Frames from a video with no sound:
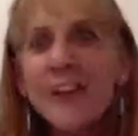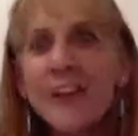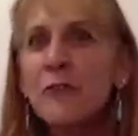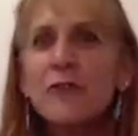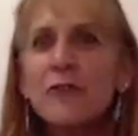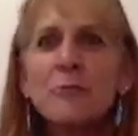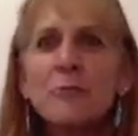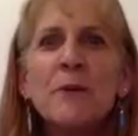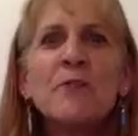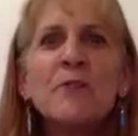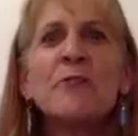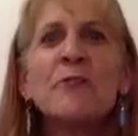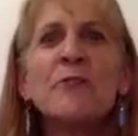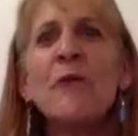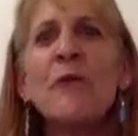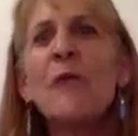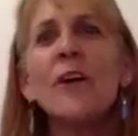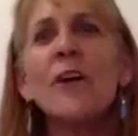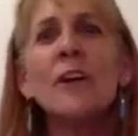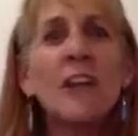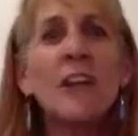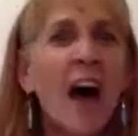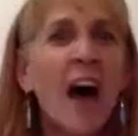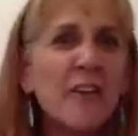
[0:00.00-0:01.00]
And it was
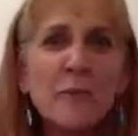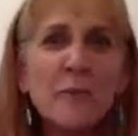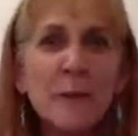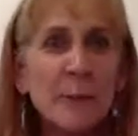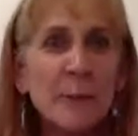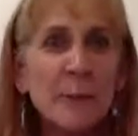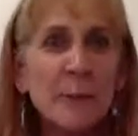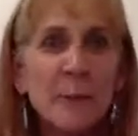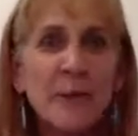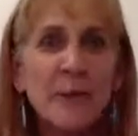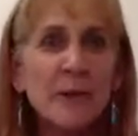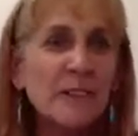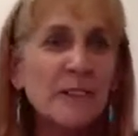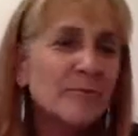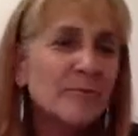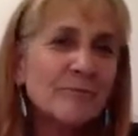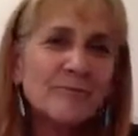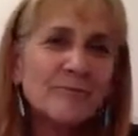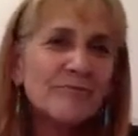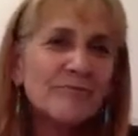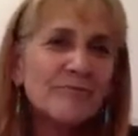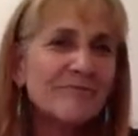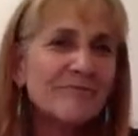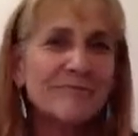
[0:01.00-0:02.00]
before a lot of people
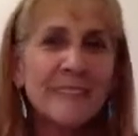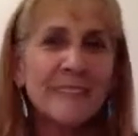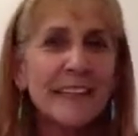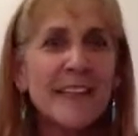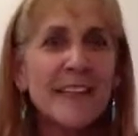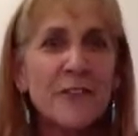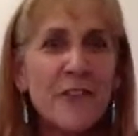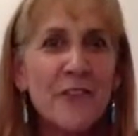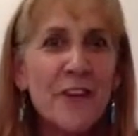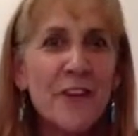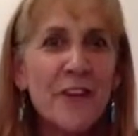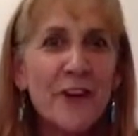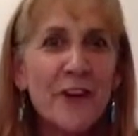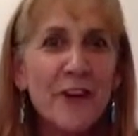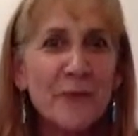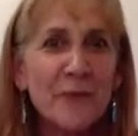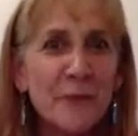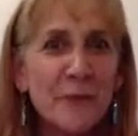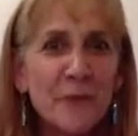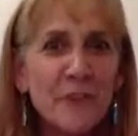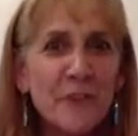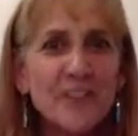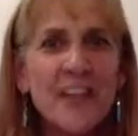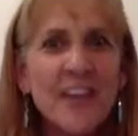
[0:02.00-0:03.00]
lived there
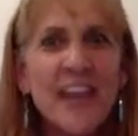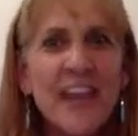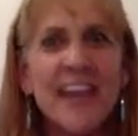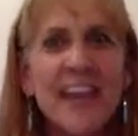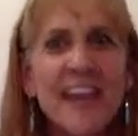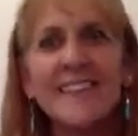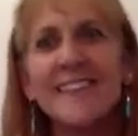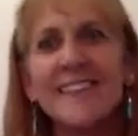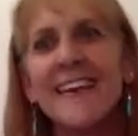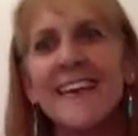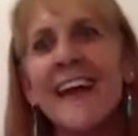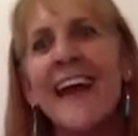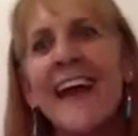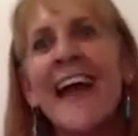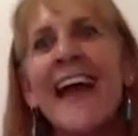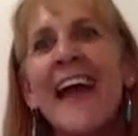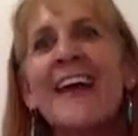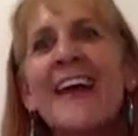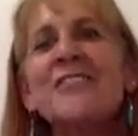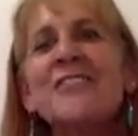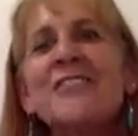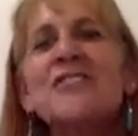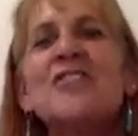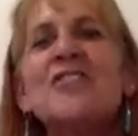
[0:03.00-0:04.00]
from the States,
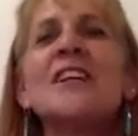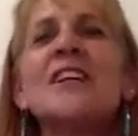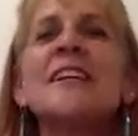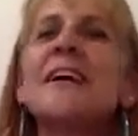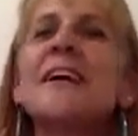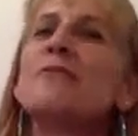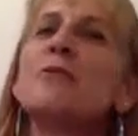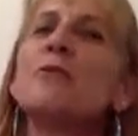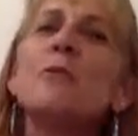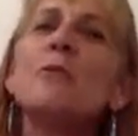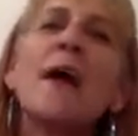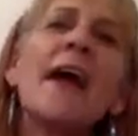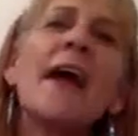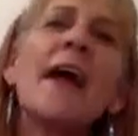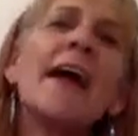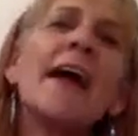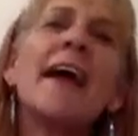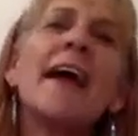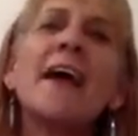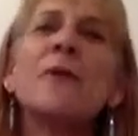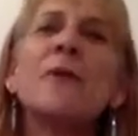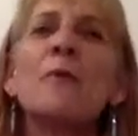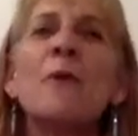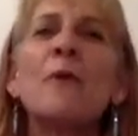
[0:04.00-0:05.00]
and she lived
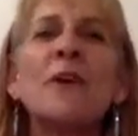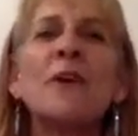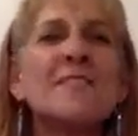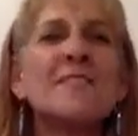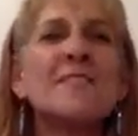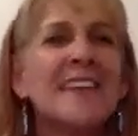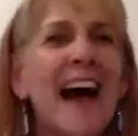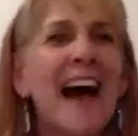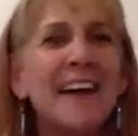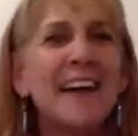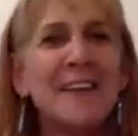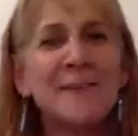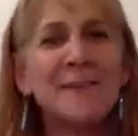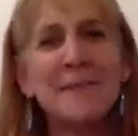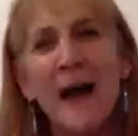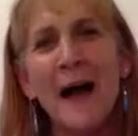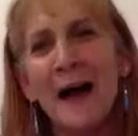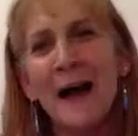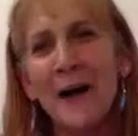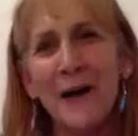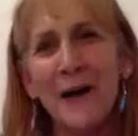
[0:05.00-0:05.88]
way on one side of